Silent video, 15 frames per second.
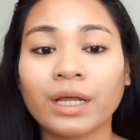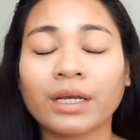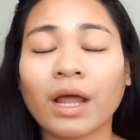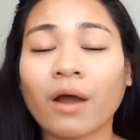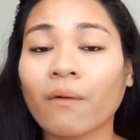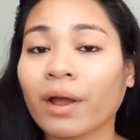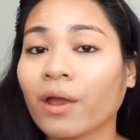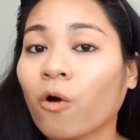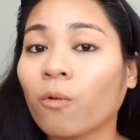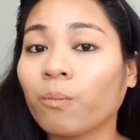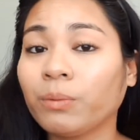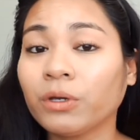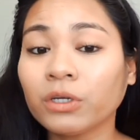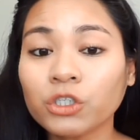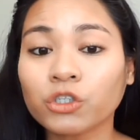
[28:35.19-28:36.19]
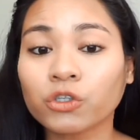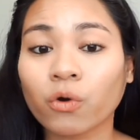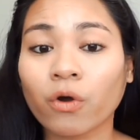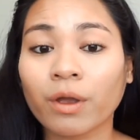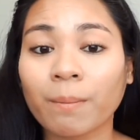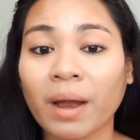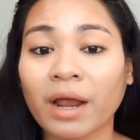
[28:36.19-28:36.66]
Now, I hope you
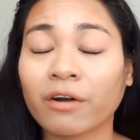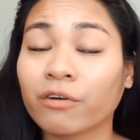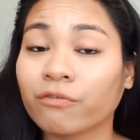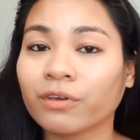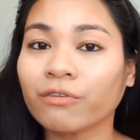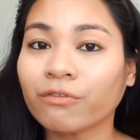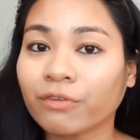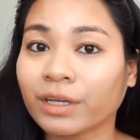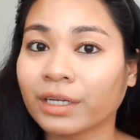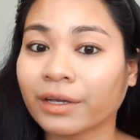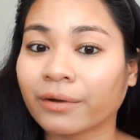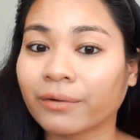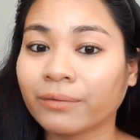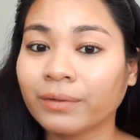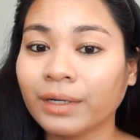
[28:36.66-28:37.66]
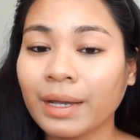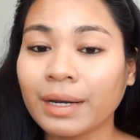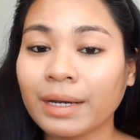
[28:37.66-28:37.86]
enjoy my review video,